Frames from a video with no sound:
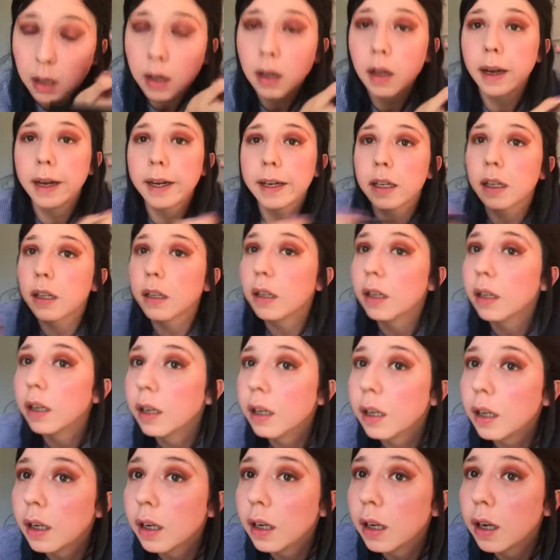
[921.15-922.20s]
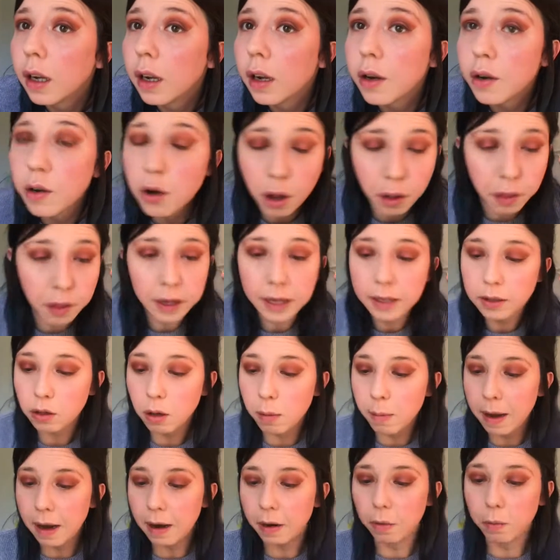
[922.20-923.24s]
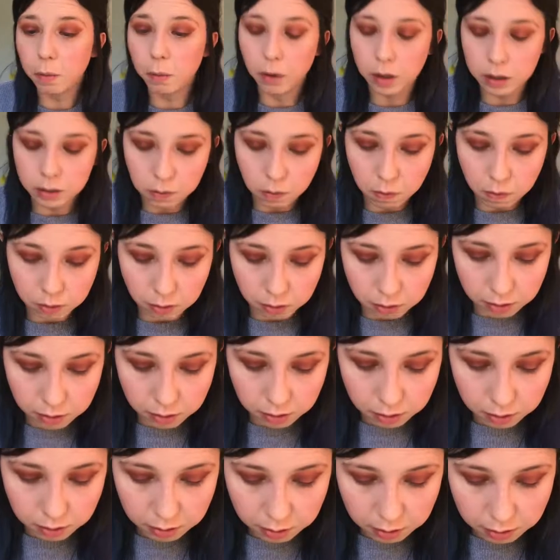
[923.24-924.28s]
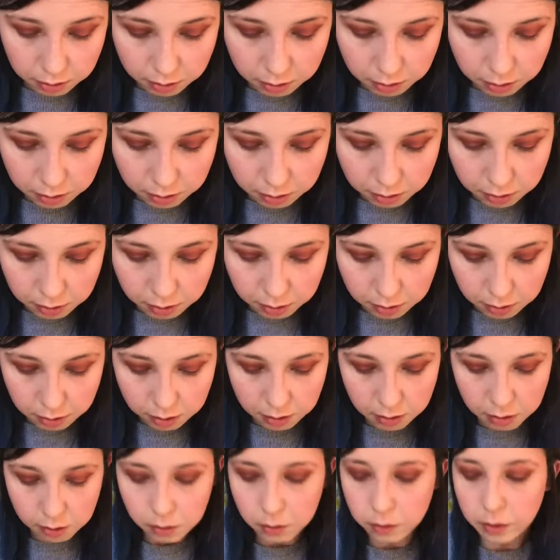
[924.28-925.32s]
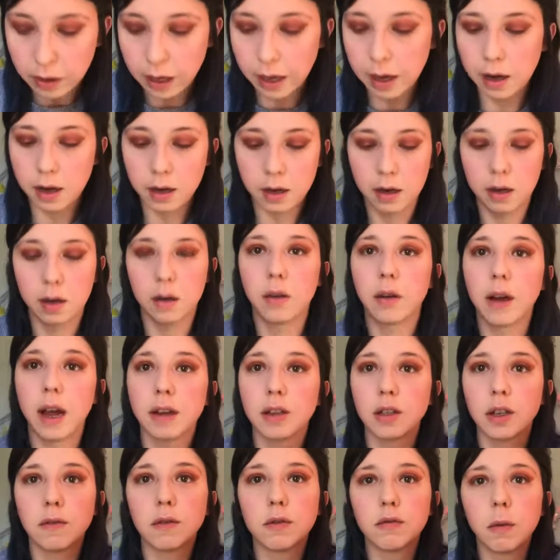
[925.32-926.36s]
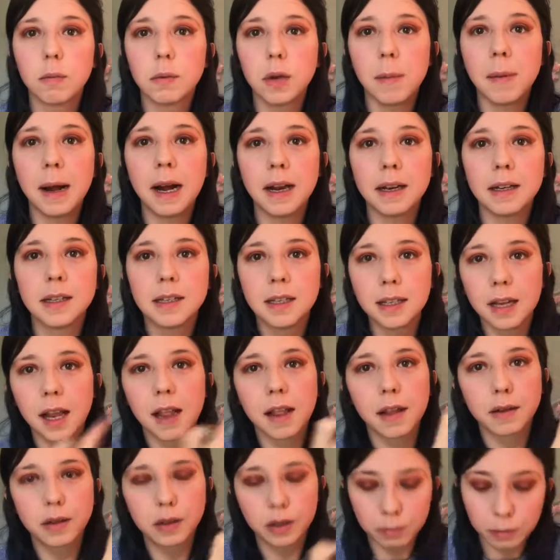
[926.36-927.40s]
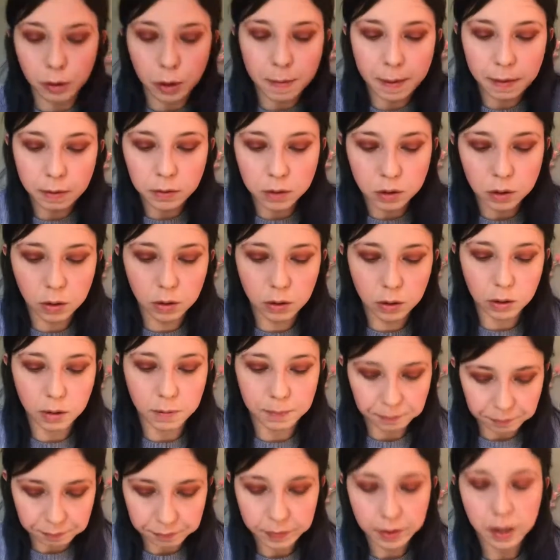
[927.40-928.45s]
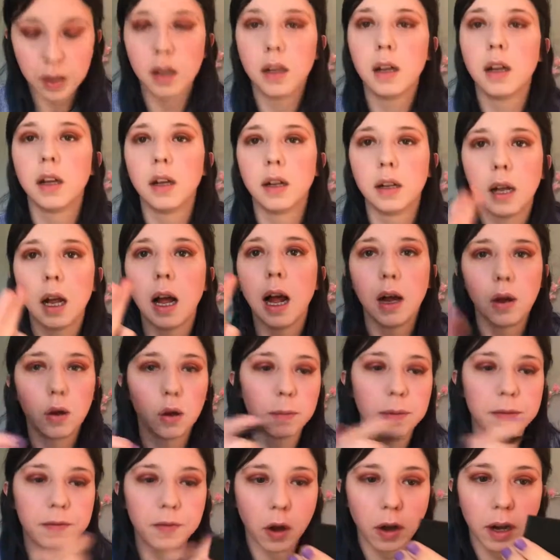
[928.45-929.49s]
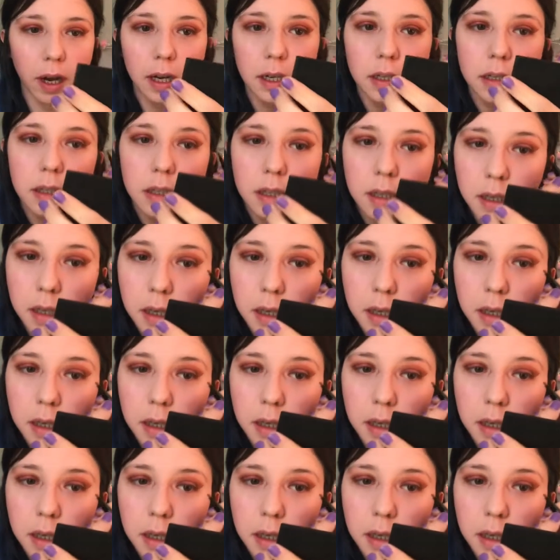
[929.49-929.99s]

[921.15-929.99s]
Like, nothing is coming out. What is going on? Okay, so I've just rubbed it on my hand and there's some come out. So, I hope we've got it.